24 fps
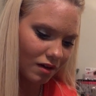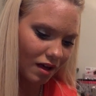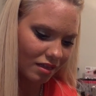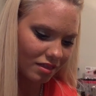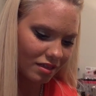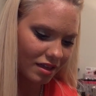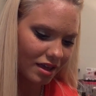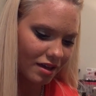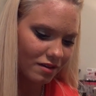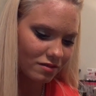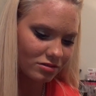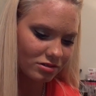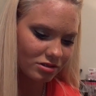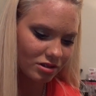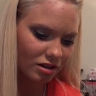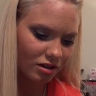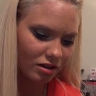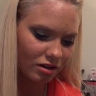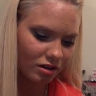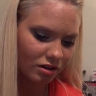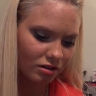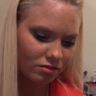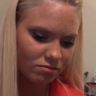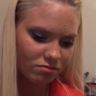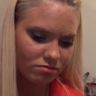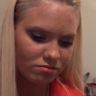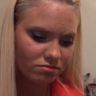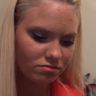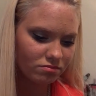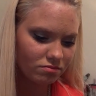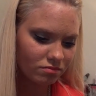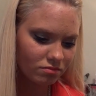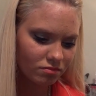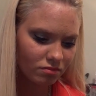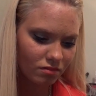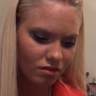I think it was a good
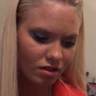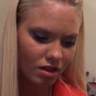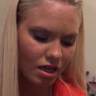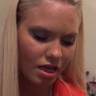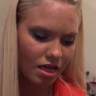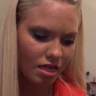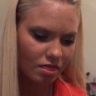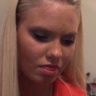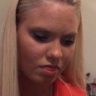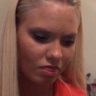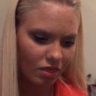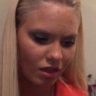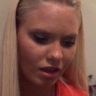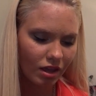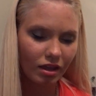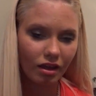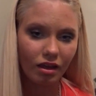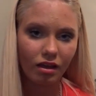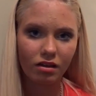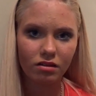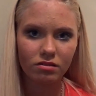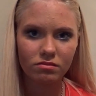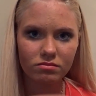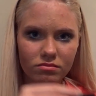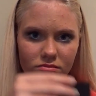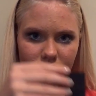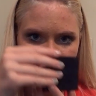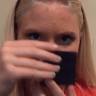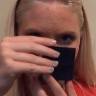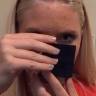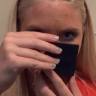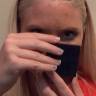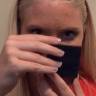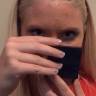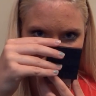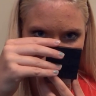thing.
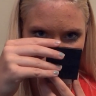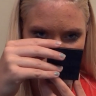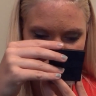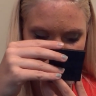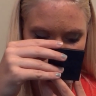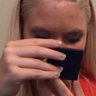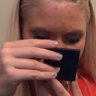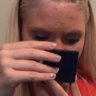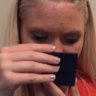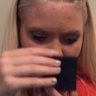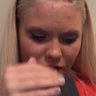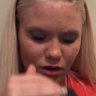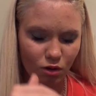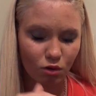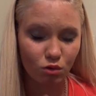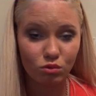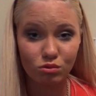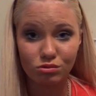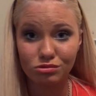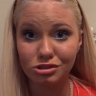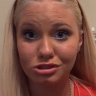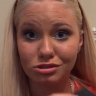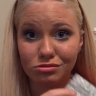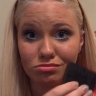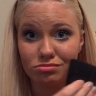And it smells kind of cool too.